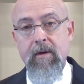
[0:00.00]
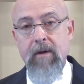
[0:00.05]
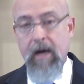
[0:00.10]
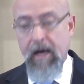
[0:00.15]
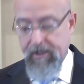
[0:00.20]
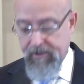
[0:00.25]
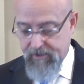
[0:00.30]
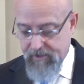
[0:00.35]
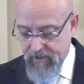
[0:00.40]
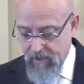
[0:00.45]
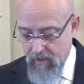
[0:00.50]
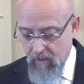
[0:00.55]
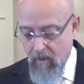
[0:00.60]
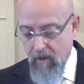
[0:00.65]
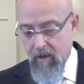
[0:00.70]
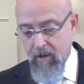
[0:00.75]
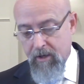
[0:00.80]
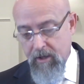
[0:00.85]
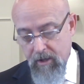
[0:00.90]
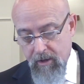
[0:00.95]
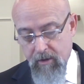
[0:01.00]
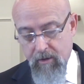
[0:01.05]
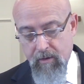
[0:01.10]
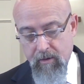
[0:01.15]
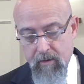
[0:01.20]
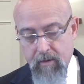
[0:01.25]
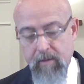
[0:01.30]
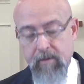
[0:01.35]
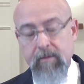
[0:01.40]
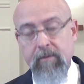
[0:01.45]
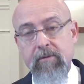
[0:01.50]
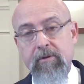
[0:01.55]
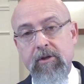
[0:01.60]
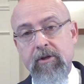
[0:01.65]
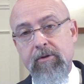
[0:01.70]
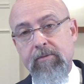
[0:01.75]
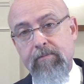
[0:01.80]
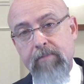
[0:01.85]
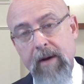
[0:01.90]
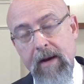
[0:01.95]
and so are you
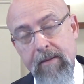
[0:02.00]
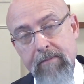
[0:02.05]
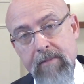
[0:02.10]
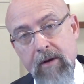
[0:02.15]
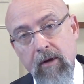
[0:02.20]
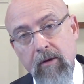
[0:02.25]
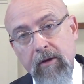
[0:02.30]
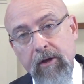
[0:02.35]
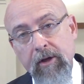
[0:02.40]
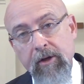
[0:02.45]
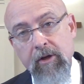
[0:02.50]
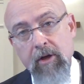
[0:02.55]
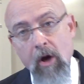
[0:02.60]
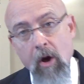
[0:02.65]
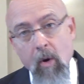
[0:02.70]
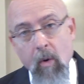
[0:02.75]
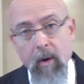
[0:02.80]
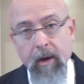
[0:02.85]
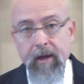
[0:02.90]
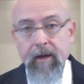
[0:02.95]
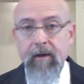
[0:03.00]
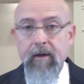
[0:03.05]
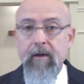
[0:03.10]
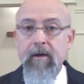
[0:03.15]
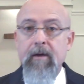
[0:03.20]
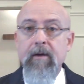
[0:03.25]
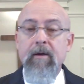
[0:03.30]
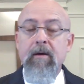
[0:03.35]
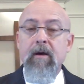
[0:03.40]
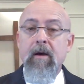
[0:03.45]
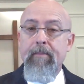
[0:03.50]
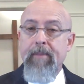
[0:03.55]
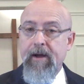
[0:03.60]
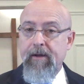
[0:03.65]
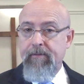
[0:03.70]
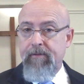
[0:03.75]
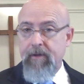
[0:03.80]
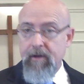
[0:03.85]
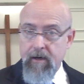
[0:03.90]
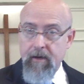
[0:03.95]
just by merely knowing
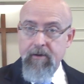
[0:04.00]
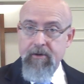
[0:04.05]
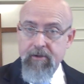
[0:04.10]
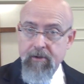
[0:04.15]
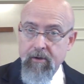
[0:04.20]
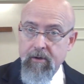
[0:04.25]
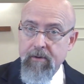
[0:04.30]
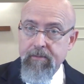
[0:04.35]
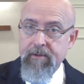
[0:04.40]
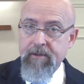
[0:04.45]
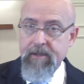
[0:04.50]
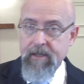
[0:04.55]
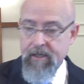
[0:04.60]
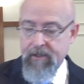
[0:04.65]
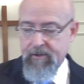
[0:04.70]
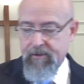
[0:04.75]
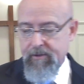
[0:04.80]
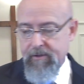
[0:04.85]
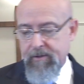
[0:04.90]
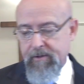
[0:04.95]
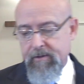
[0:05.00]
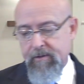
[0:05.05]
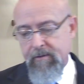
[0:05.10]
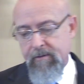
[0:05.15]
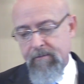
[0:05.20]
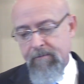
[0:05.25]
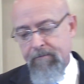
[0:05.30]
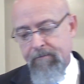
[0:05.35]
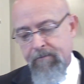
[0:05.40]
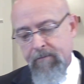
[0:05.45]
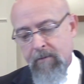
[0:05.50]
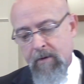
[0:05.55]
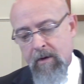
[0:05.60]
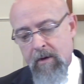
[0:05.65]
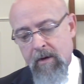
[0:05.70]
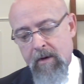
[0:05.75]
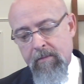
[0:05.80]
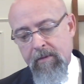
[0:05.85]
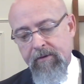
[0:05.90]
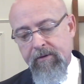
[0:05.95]
about their circumstances.
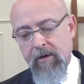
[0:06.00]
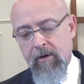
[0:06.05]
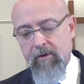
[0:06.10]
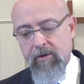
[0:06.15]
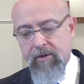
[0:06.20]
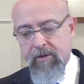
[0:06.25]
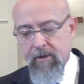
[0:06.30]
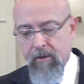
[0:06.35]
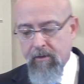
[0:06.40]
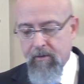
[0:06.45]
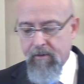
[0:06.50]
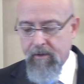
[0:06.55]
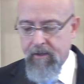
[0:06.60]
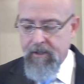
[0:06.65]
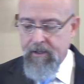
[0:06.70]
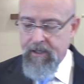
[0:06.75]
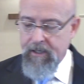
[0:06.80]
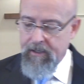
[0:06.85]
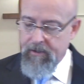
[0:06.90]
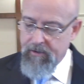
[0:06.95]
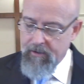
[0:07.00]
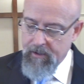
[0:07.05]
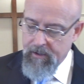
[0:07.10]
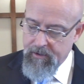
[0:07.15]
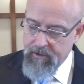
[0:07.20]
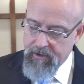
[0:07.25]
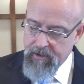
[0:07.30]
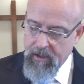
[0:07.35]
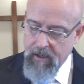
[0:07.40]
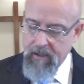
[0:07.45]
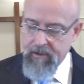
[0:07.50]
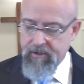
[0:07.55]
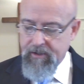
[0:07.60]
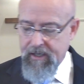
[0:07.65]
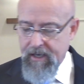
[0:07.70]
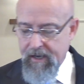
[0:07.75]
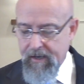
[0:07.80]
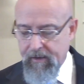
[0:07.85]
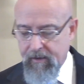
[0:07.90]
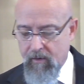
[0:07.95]
But those children in, in John's
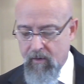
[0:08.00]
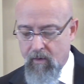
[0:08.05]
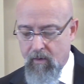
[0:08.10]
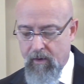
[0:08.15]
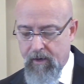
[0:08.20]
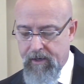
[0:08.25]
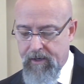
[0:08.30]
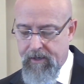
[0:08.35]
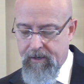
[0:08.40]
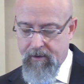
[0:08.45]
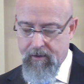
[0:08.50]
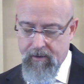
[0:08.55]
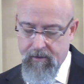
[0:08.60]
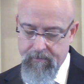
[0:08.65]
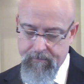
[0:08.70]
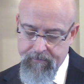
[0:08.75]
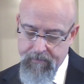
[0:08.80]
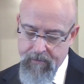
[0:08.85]
category here